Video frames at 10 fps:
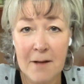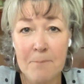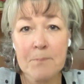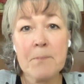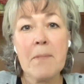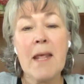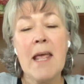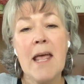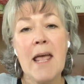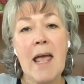them
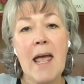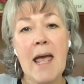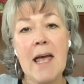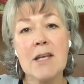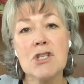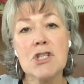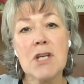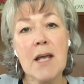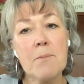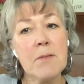and
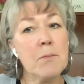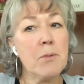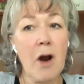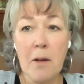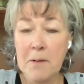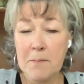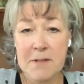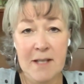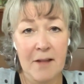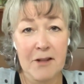shape the
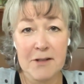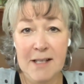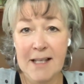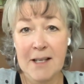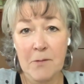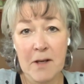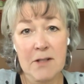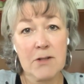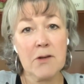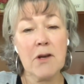problems that they're dealing
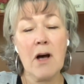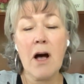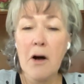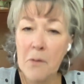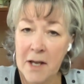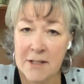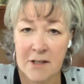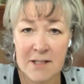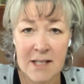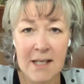with. So you always
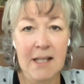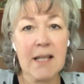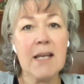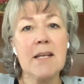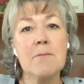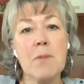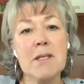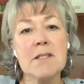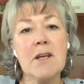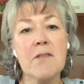articulate it
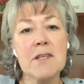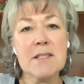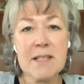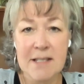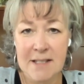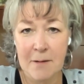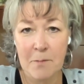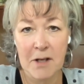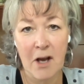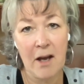based on the
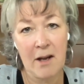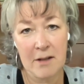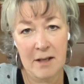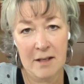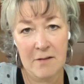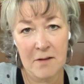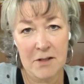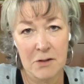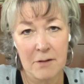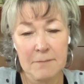system and not on the
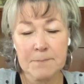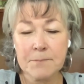individual.